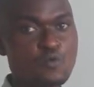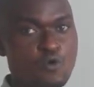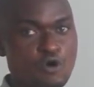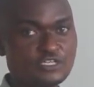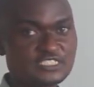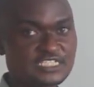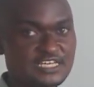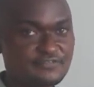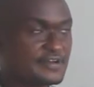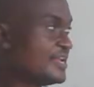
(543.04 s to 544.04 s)
was
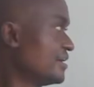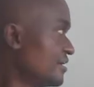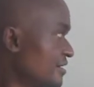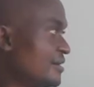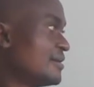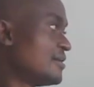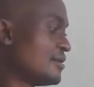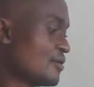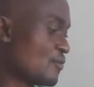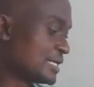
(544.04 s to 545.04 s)
given.
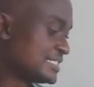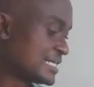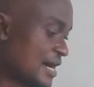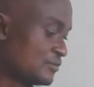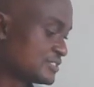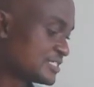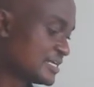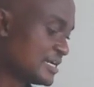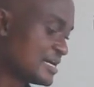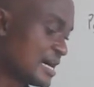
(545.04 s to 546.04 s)
Work it out,
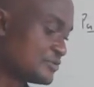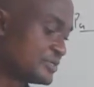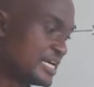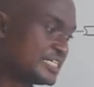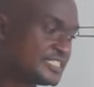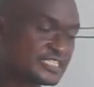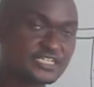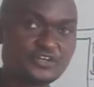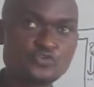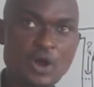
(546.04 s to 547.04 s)
and you get
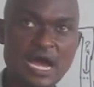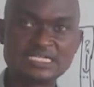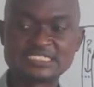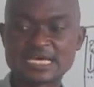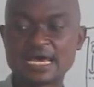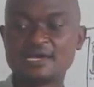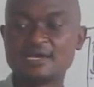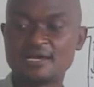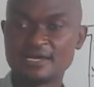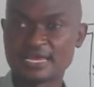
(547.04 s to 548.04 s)
your answer
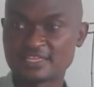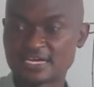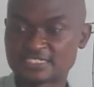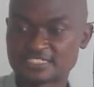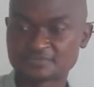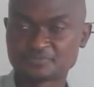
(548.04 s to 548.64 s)
like that.